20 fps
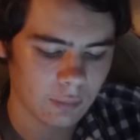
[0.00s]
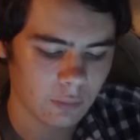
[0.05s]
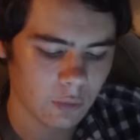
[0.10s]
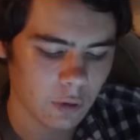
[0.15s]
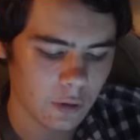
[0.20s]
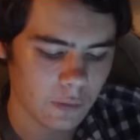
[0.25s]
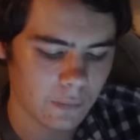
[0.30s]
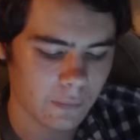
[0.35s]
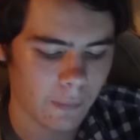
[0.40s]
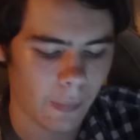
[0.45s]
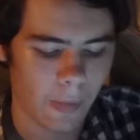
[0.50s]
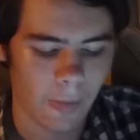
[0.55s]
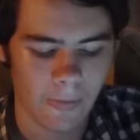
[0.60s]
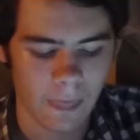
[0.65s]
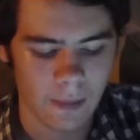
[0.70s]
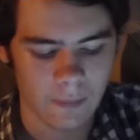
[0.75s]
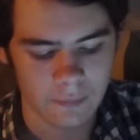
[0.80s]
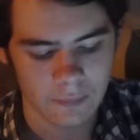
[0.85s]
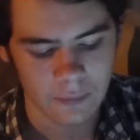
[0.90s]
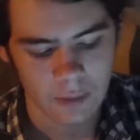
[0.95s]
But
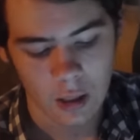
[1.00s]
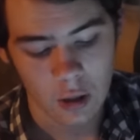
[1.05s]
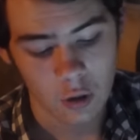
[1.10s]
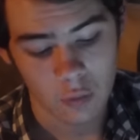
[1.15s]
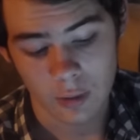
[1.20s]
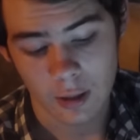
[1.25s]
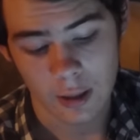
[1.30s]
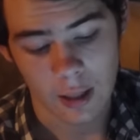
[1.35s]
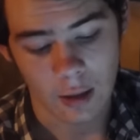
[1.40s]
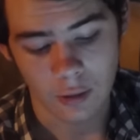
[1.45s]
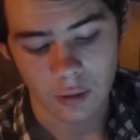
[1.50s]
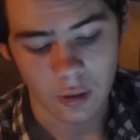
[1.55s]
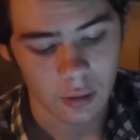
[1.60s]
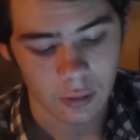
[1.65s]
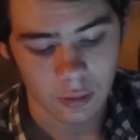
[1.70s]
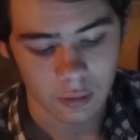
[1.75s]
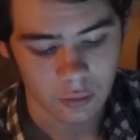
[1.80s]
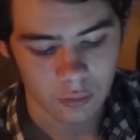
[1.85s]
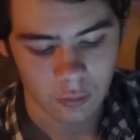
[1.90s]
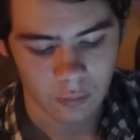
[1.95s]
I hope they gan
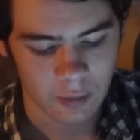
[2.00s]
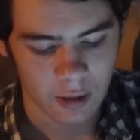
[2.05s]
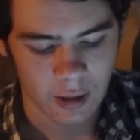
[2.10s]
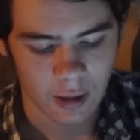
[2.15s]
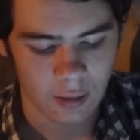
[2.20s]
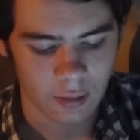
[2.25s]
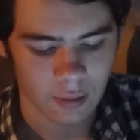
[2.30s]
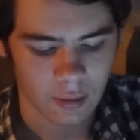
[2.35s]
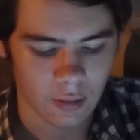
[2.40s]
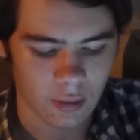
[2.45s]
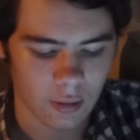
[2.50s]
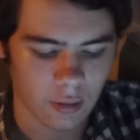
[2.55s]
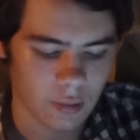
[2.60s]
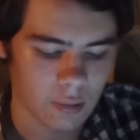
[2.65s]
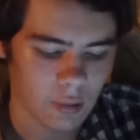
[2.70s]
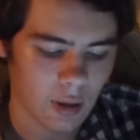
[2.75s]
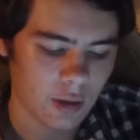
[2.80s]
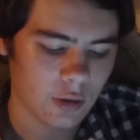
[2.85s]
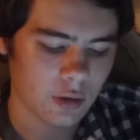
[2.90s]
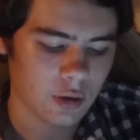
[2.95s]
on, it would be a
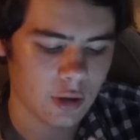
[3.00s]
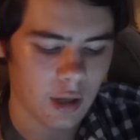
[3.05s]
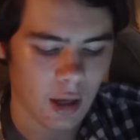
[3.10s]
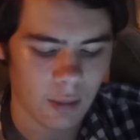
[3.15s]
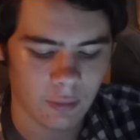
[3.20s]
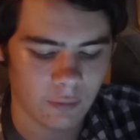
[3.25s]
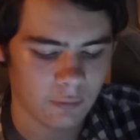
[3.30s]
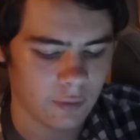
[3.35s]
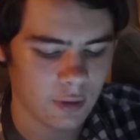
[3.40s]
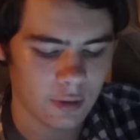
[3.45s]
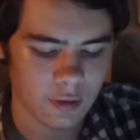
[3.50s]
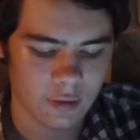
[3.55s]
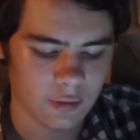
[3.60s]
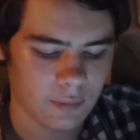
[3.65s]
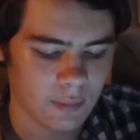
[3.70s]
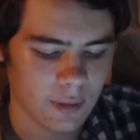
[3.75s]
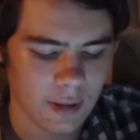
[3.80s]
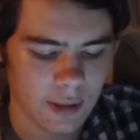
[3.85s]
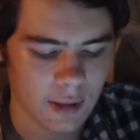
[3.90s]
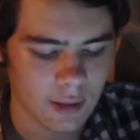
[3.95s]
grand sham if they
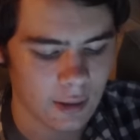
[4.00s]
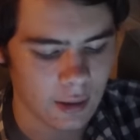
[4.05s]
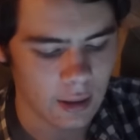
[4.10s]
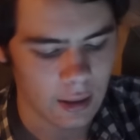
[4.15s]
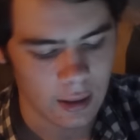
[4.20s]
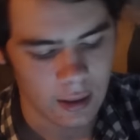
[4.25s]
disappeared.